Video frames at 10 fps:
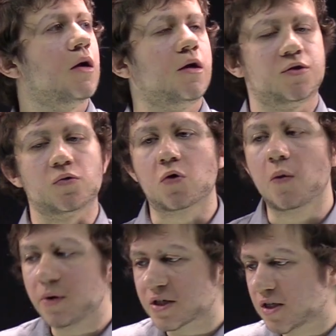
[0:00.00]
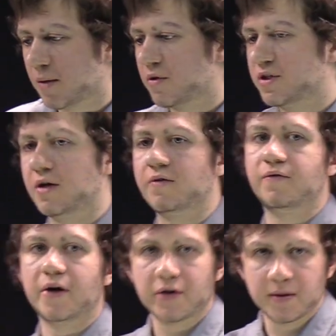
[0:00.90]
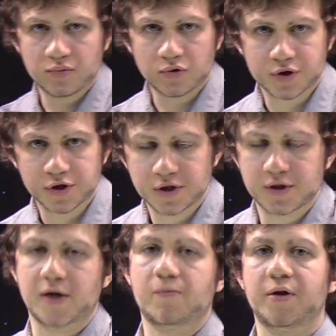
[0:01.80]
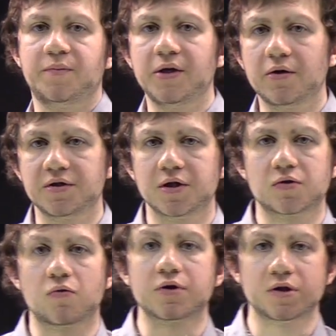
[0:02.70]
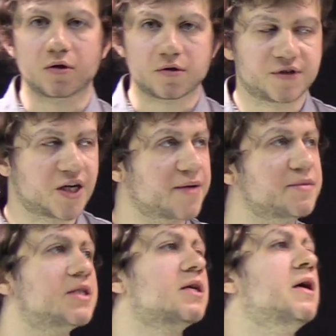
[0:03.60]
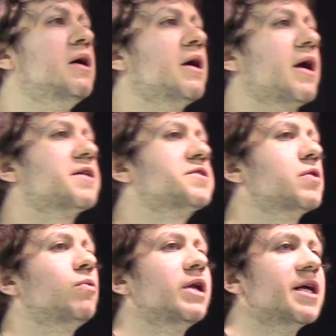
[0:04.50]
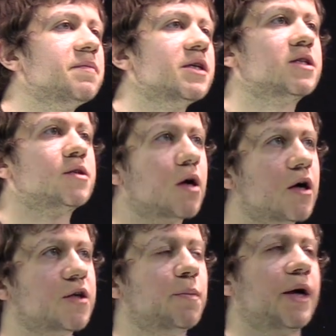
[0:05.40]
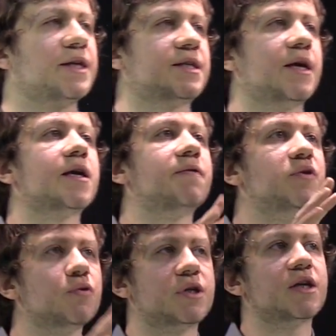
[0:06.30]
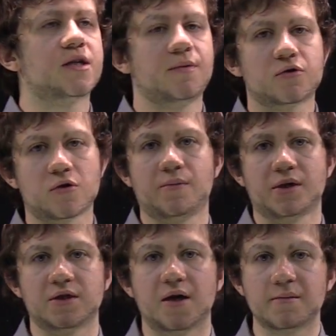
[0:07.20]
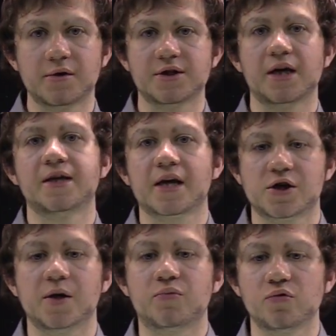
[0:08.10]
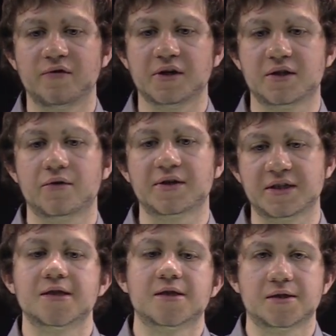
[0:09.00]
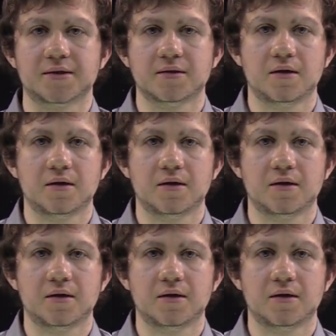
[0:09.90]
So complex numbers are very important. They will appear in this course a lot of times. And so let me start by saying a few things about complex numbers and actually proving their existence.